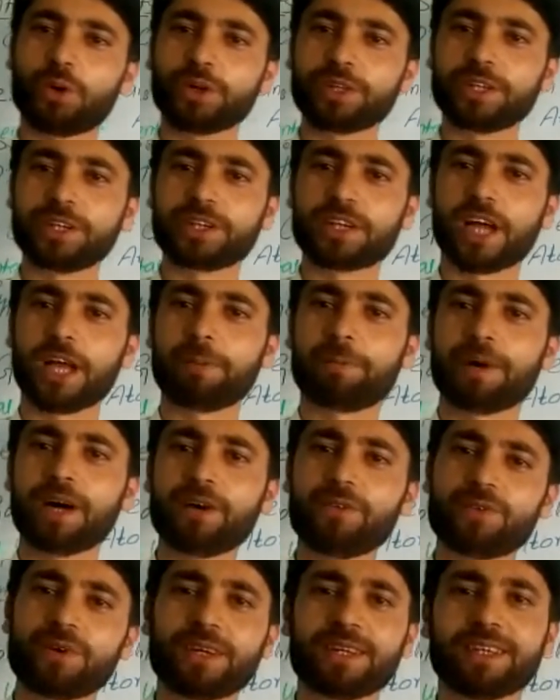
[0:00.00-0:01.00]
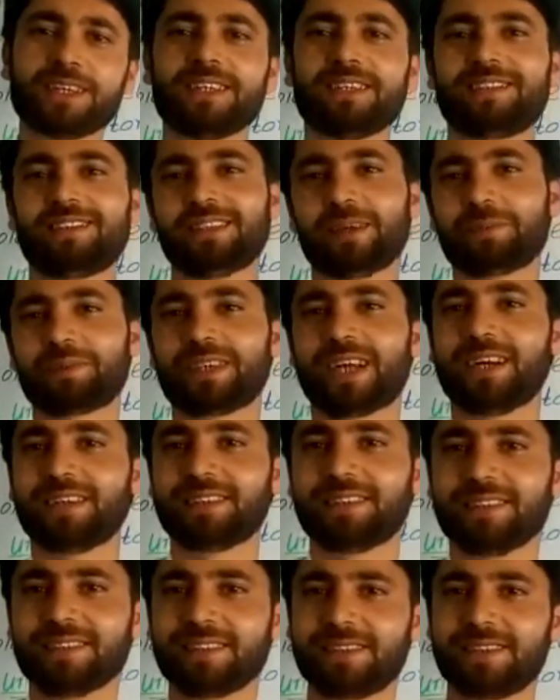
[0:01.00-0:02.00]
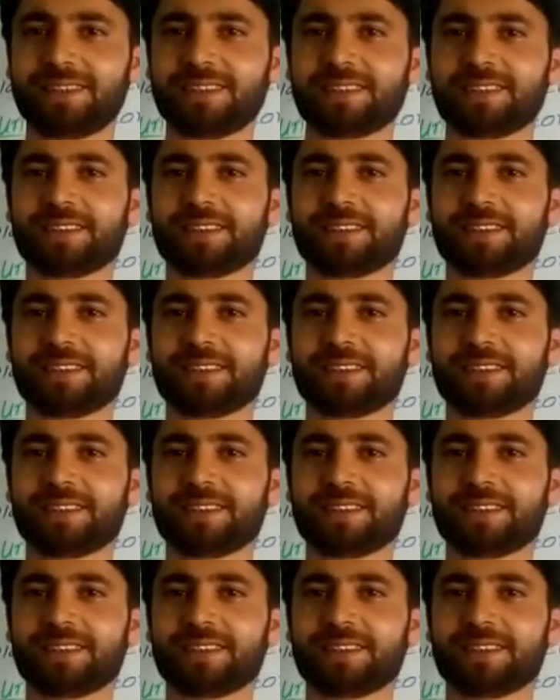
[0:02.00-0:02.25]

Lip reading: other type of substances.